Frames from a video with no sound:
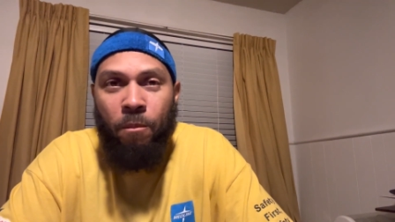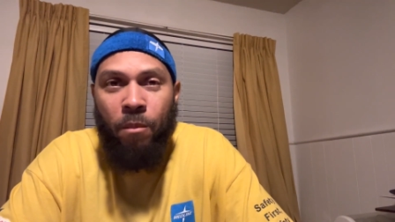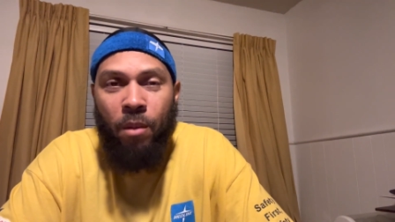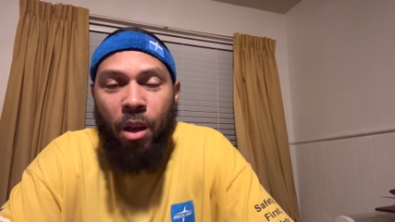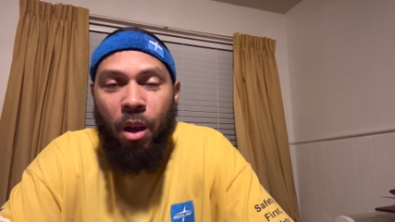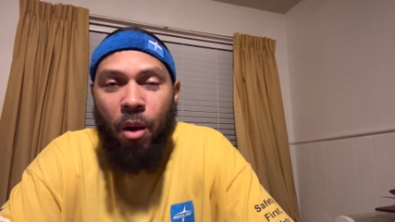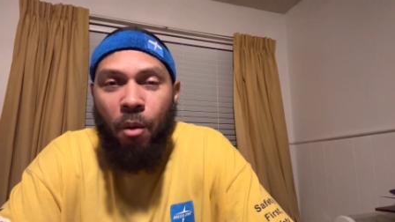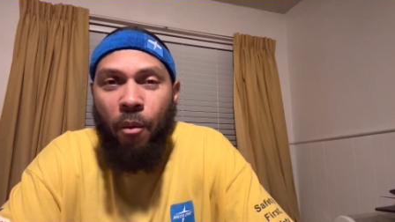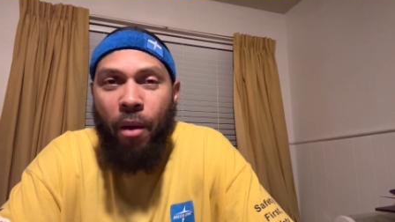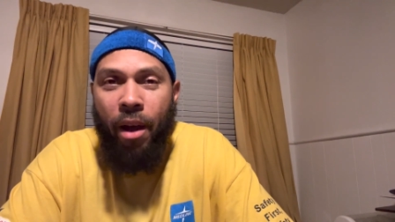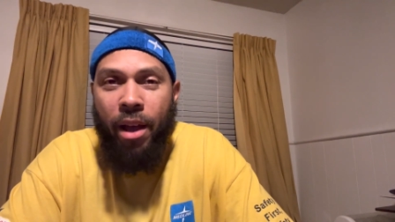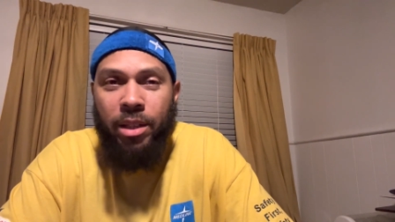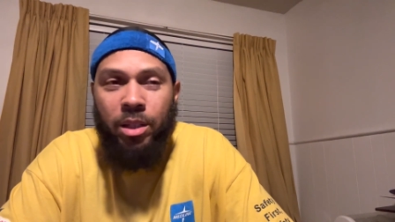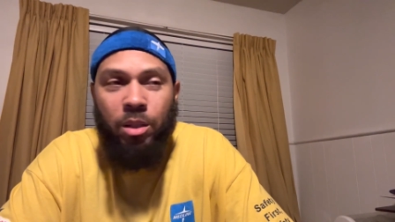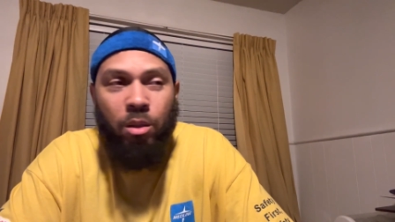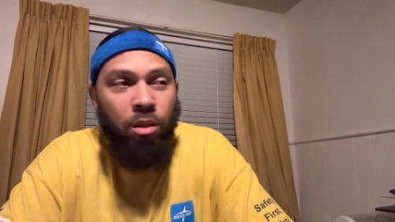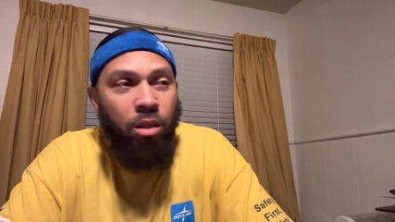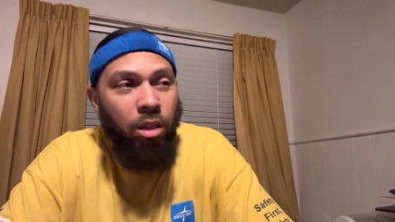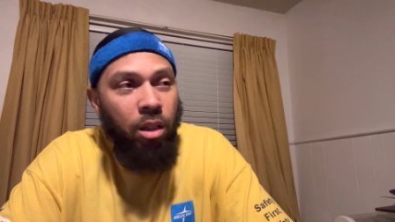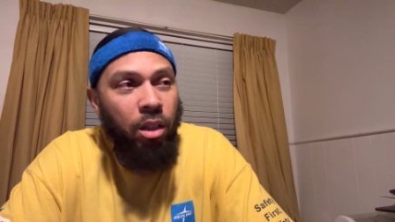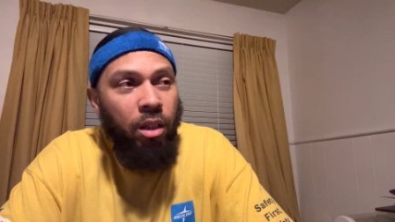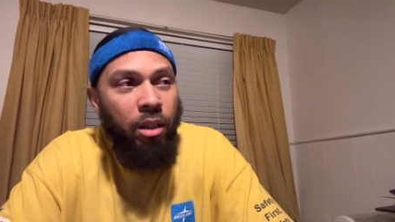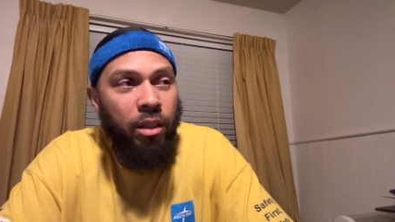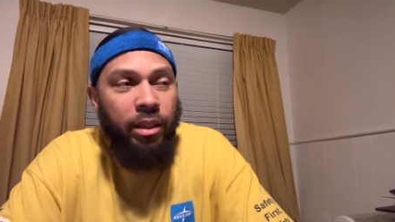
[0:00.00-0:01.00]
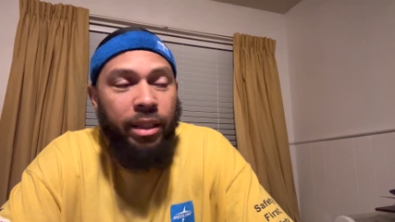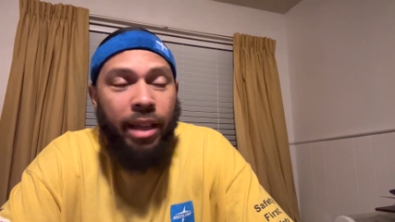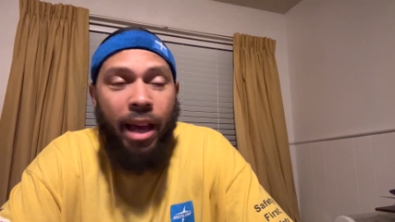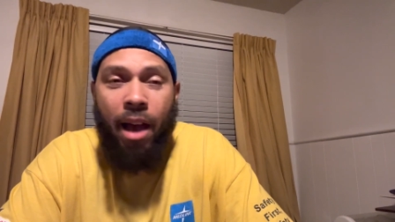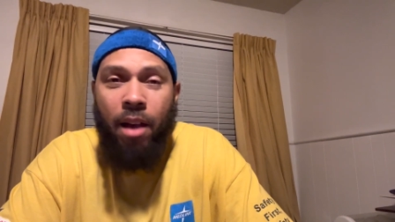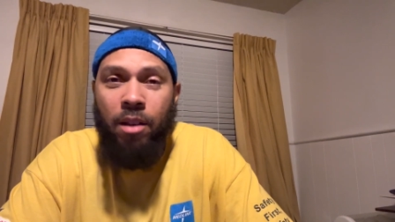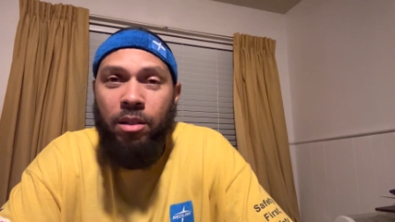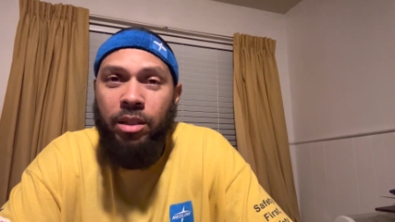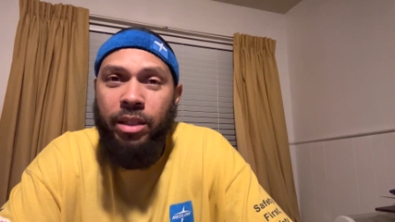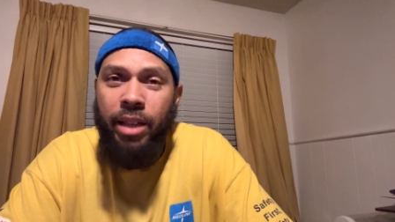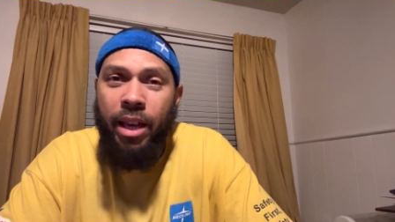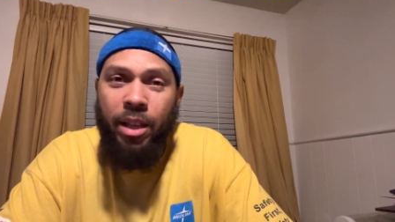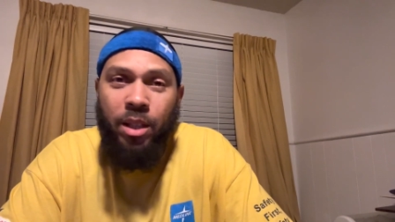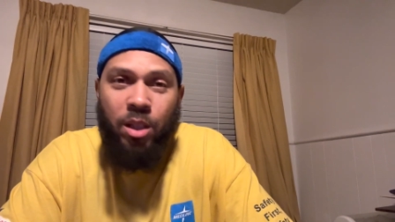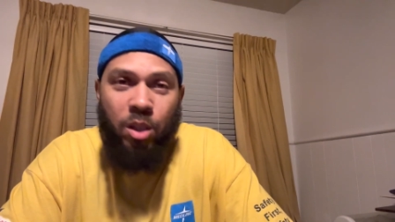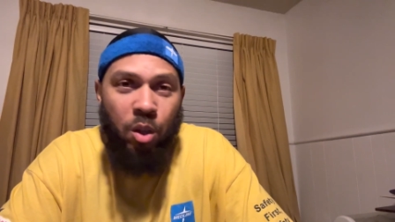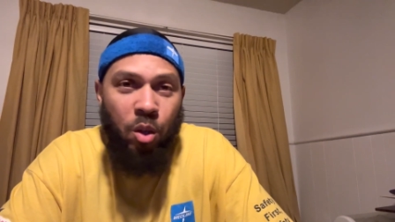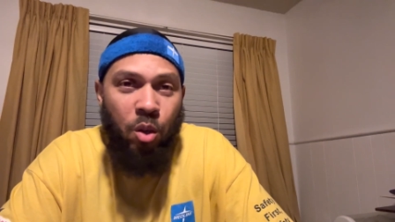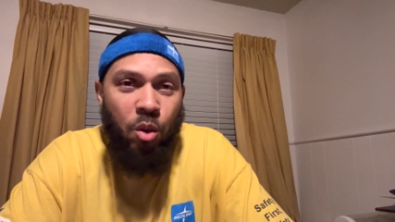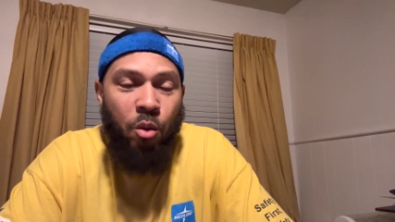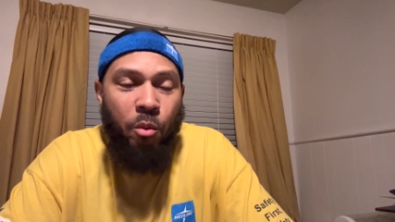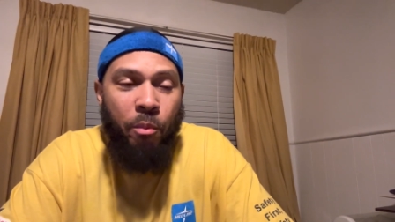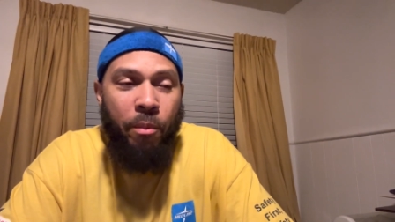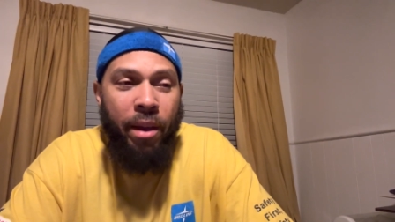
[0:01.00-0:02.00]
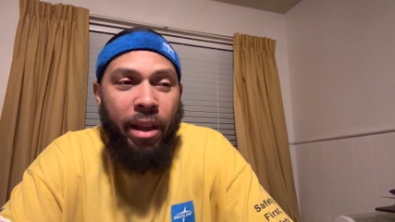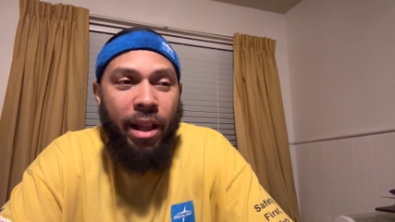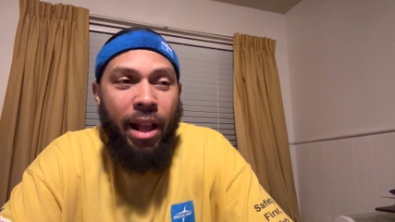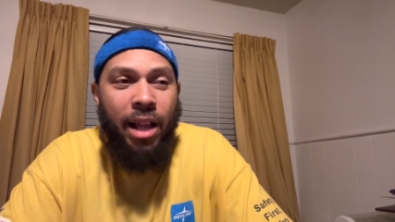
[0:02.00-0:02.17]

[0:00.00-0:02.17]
All right, so look, y'all stay tuned, man.